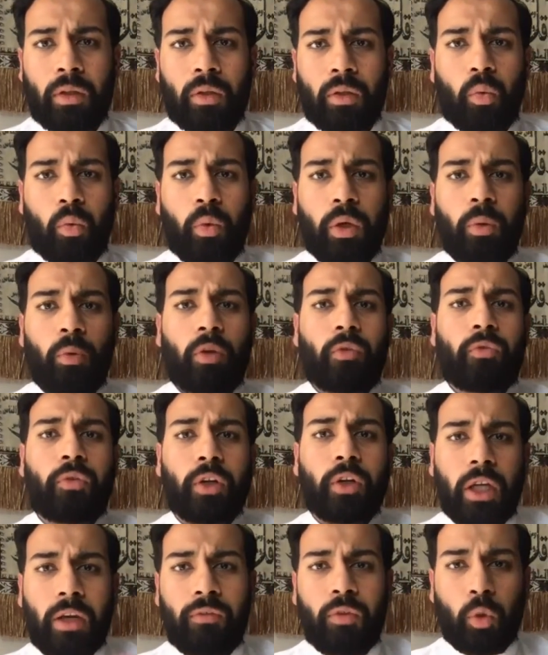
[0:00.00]
we will
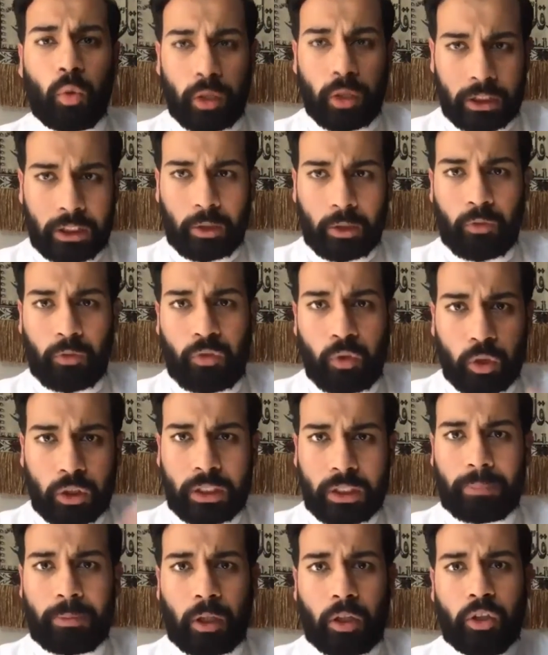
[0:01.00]
forgive you if you
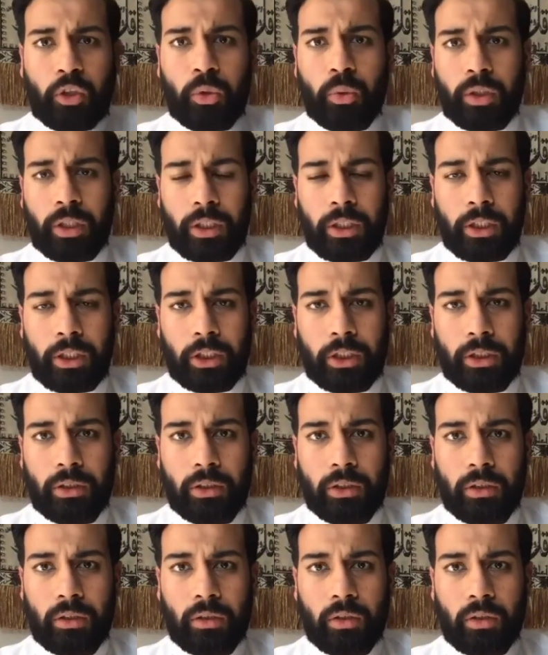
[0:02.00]
accept our two conditions.